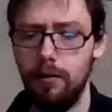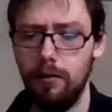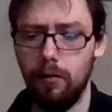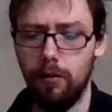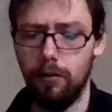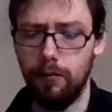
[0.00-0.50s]

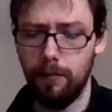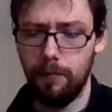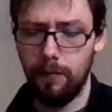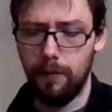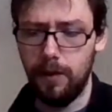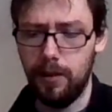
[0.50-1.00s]

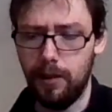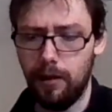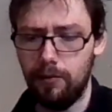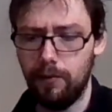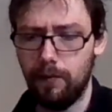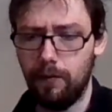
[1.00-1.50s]

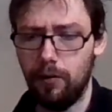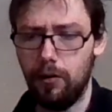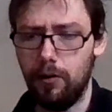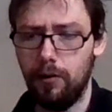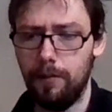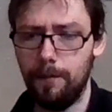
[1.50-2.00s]
videos
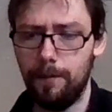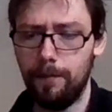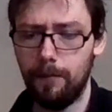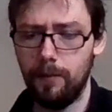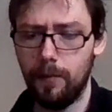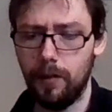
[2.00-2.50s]
for
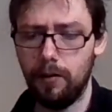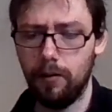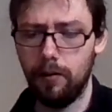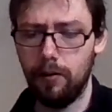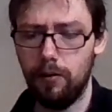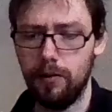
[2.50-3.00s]

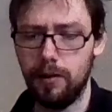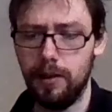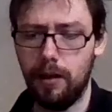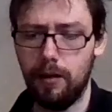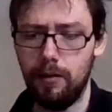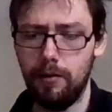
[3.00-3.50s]

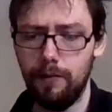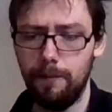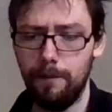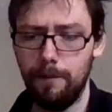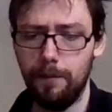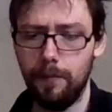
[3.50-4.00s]
Clawzilla.
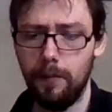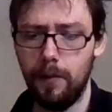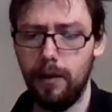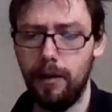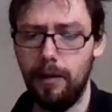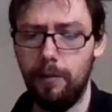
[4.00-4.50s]

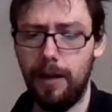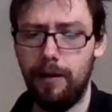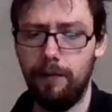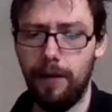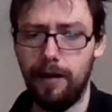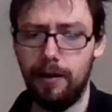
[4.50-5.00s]
He may
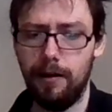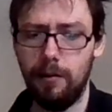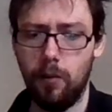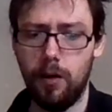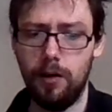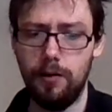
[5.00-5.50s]
have had
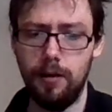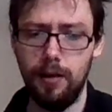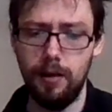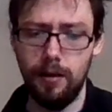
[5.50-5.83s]
that one.